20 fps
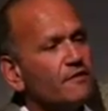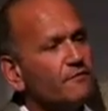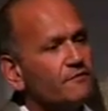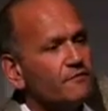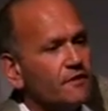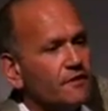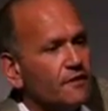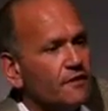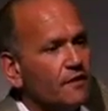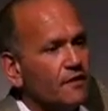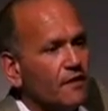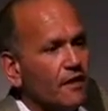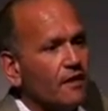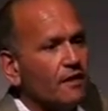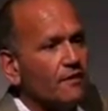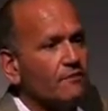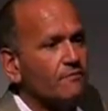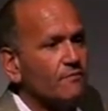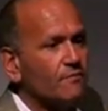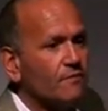lifting
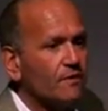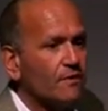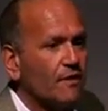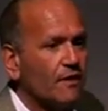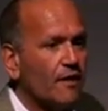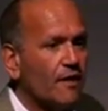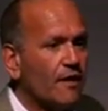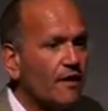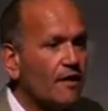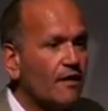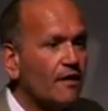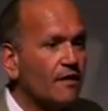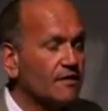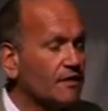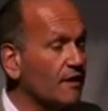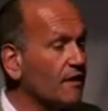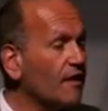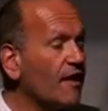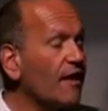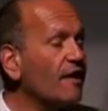climb,
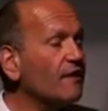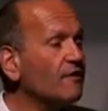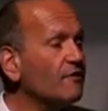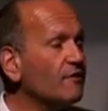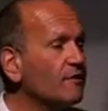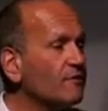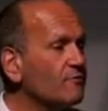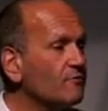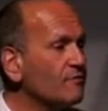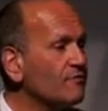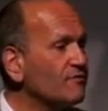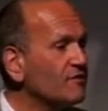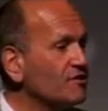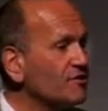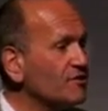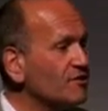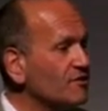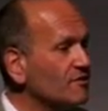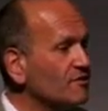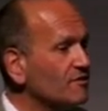is a liar and a
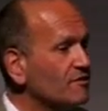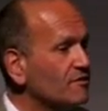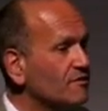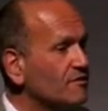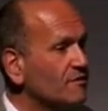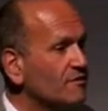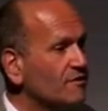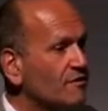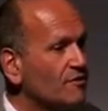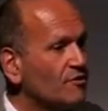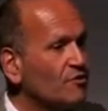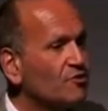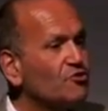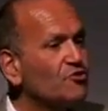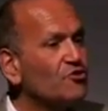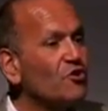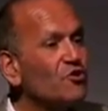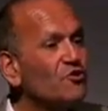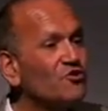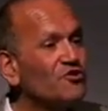revisionist. There's
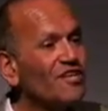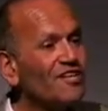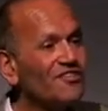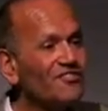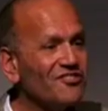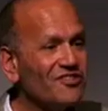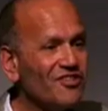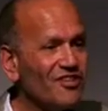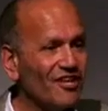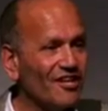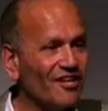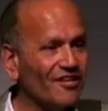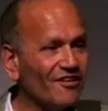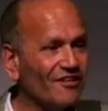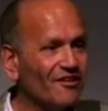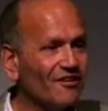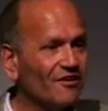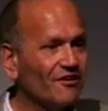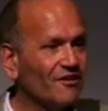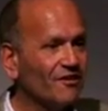no such thing.
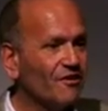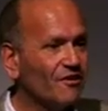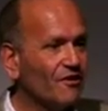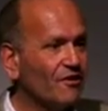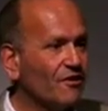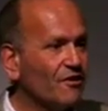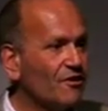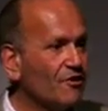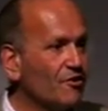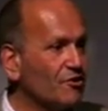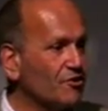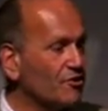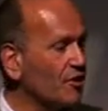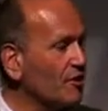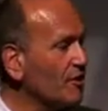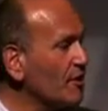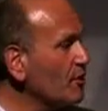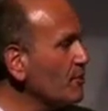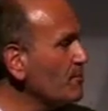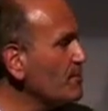There's a
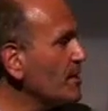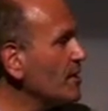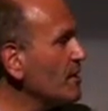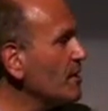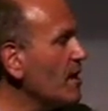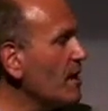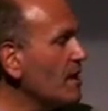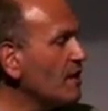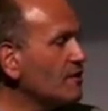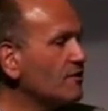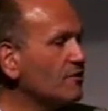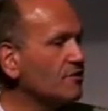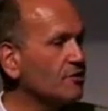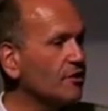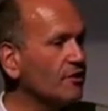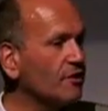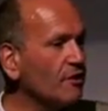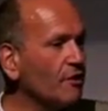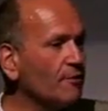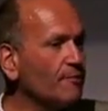little bit of luck, there's
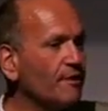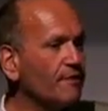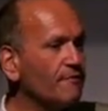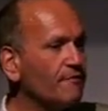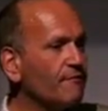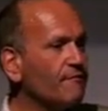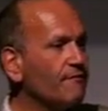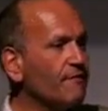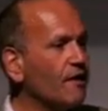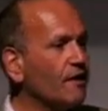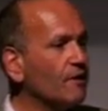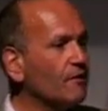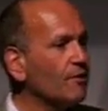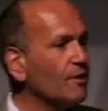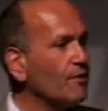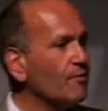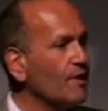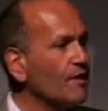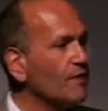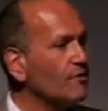a little bit of a
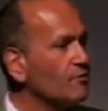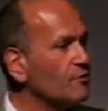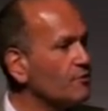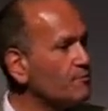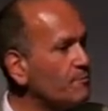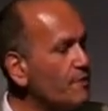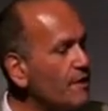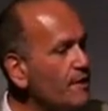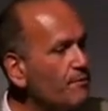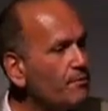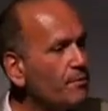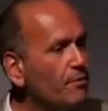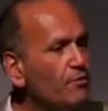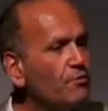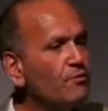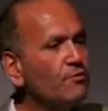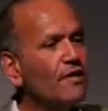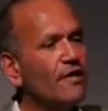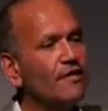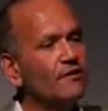following wind, there's people
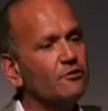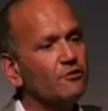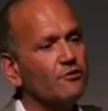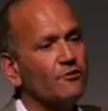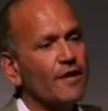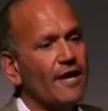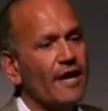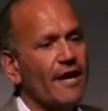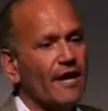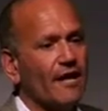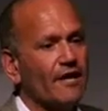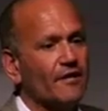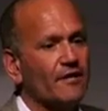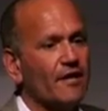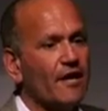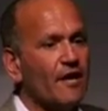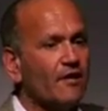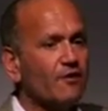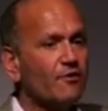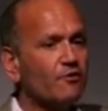who lend you a
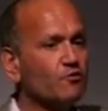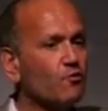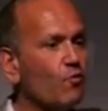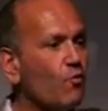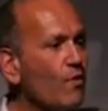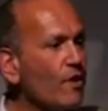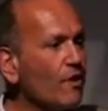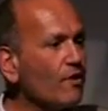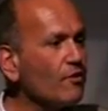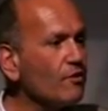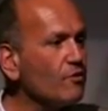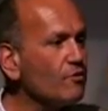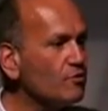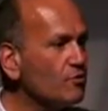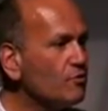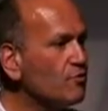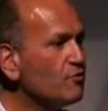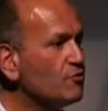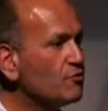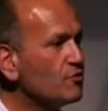hand, there's weirdos
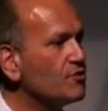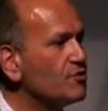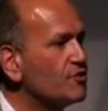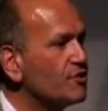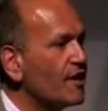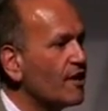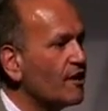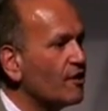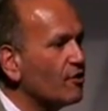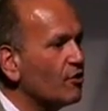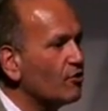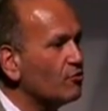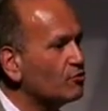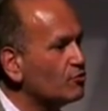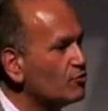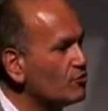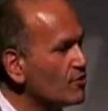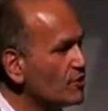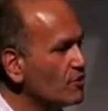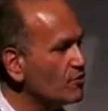who you should say hello
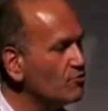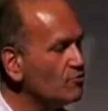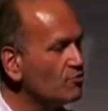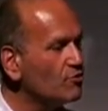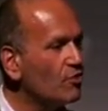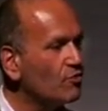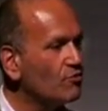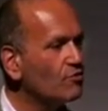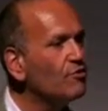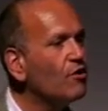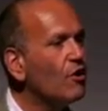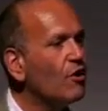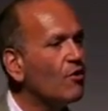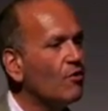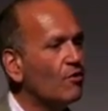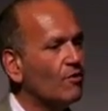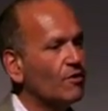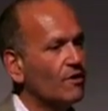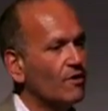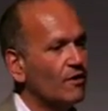to that you don't
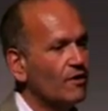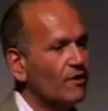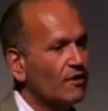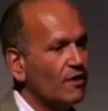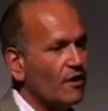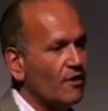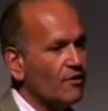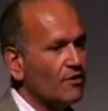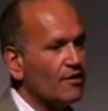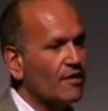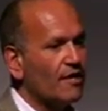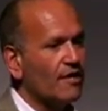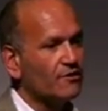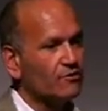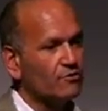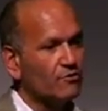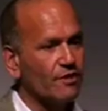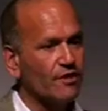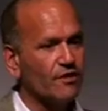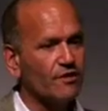know are the
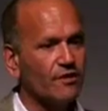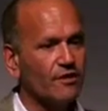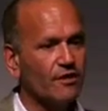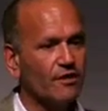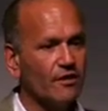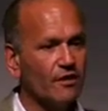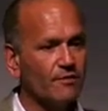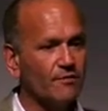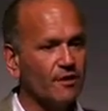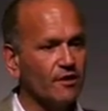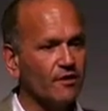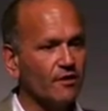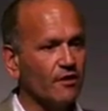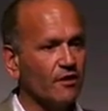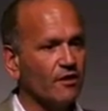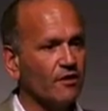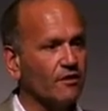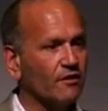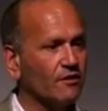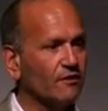next great thing coming
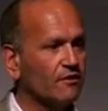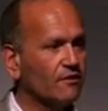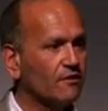along.